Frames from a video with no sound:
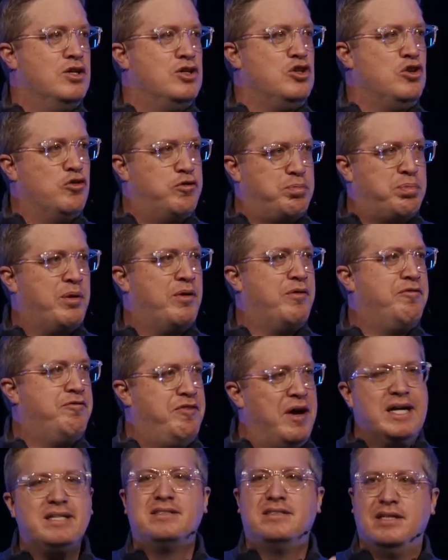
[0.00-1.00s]
you've
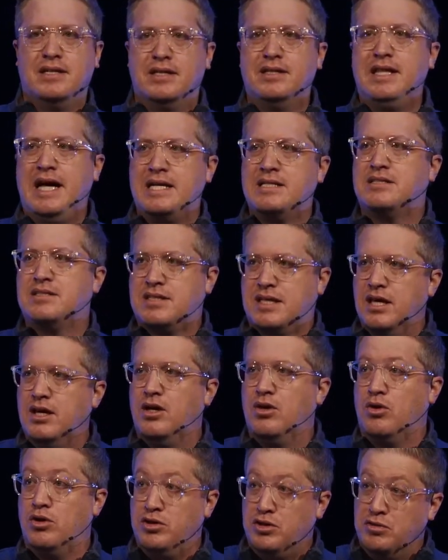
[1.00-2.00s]
perfected that
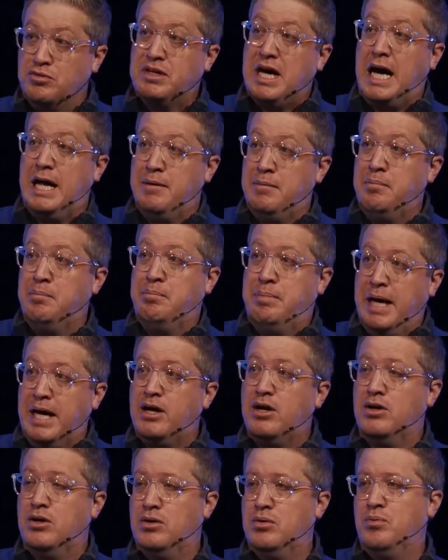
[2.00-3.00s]
skill, or you've gotten
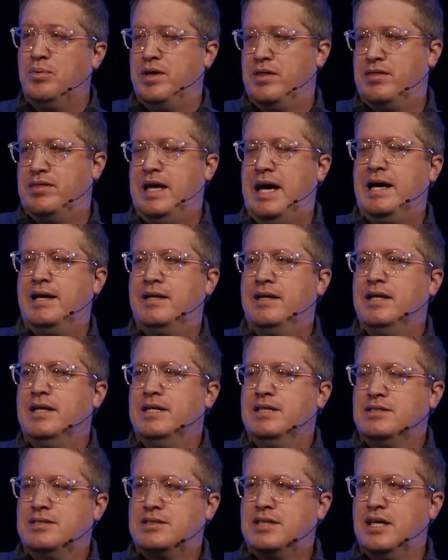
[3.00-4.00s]
better with that
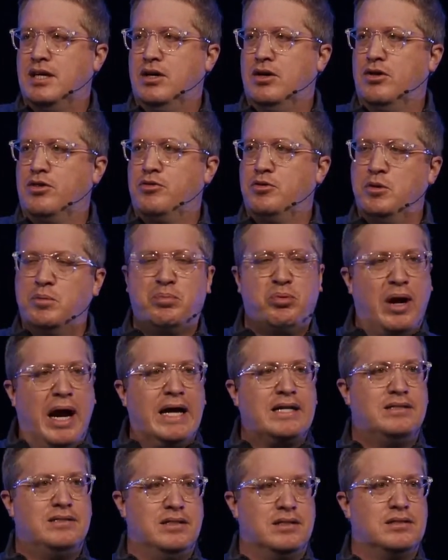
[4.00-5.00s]
skill through
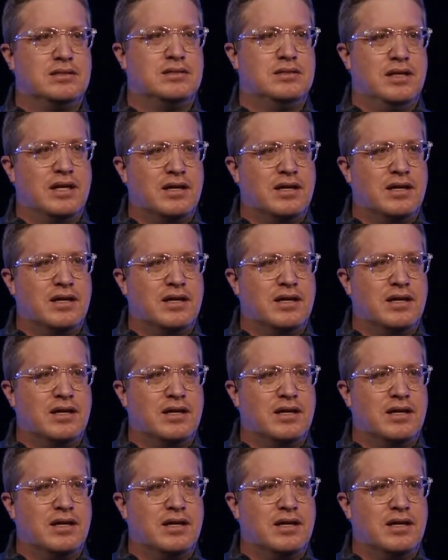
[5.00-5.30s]
practice.